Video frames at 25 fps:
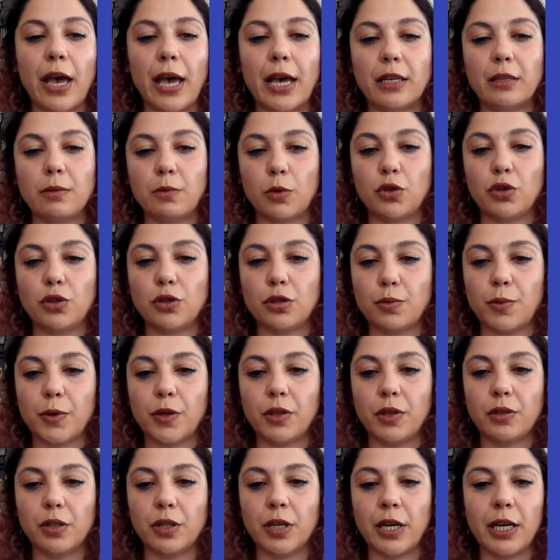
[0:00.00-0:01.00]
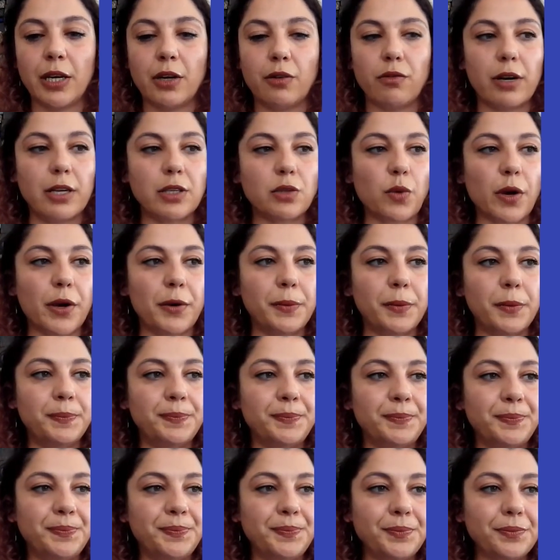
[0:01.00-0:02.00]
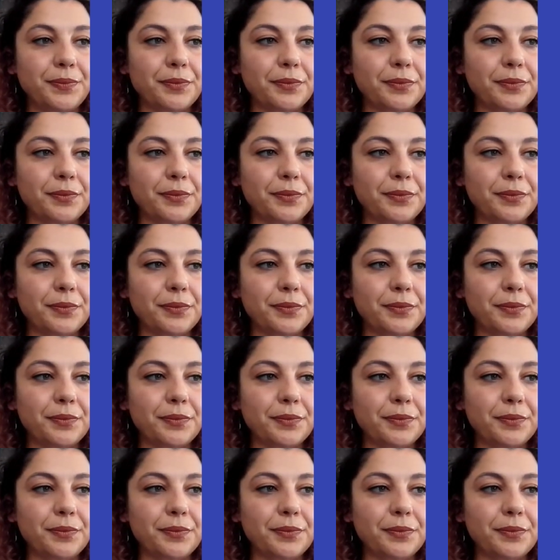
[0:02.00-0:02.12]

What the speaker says: also has models builder here as well.